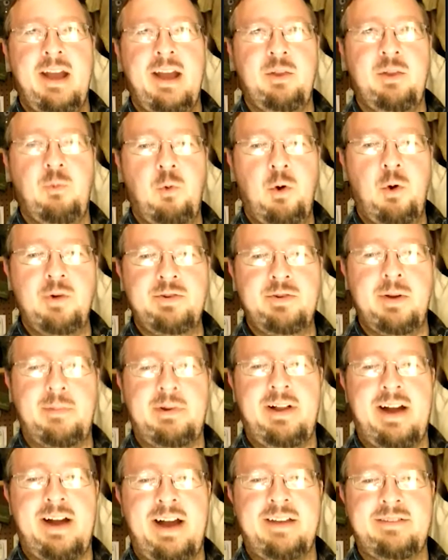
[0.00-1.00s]
and the wardrobe
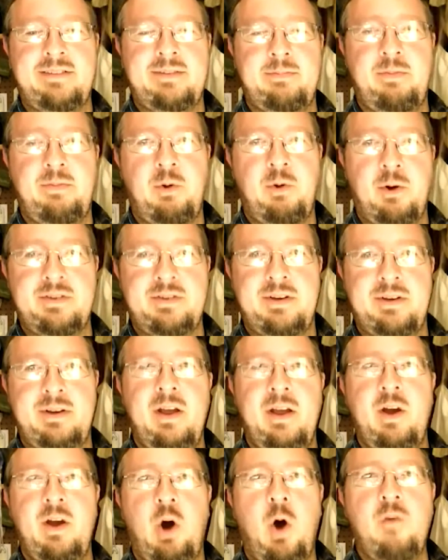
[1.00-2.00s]
class portion
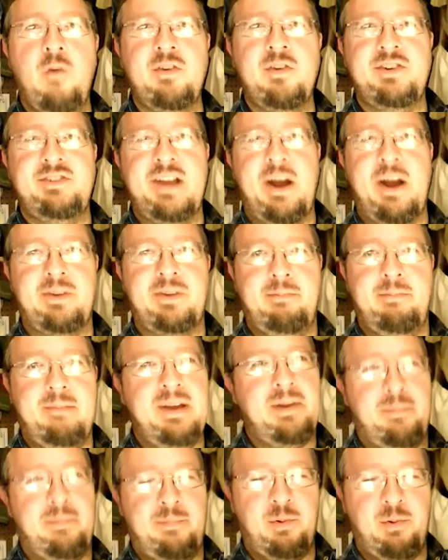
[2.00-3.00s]
overshadowed the
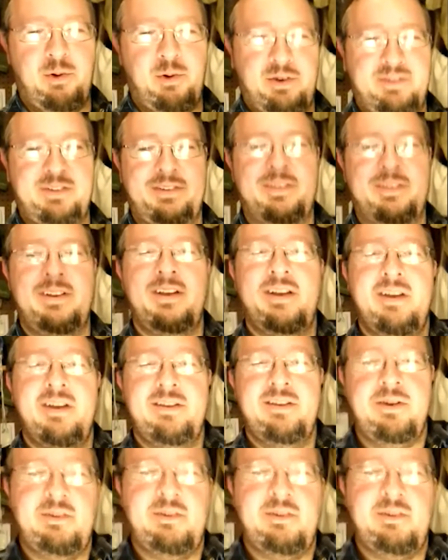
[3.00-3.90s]
makeup portion. So